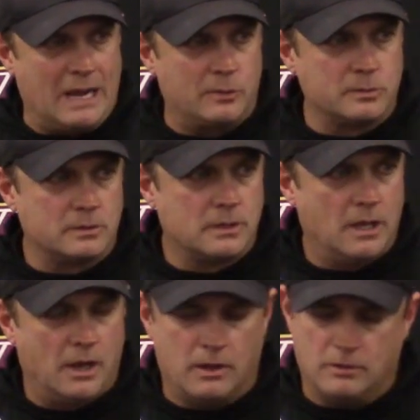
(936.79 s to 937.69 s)
out
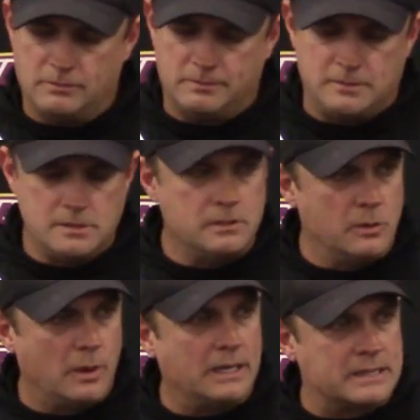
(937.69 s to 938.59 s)
of
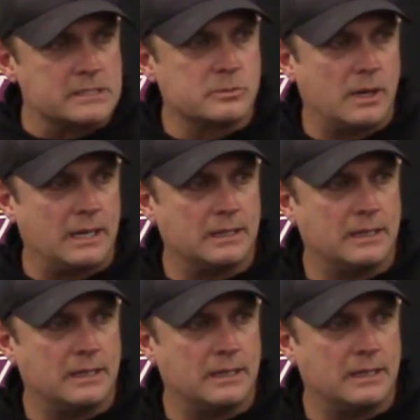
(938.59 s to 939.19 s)
doing it this way.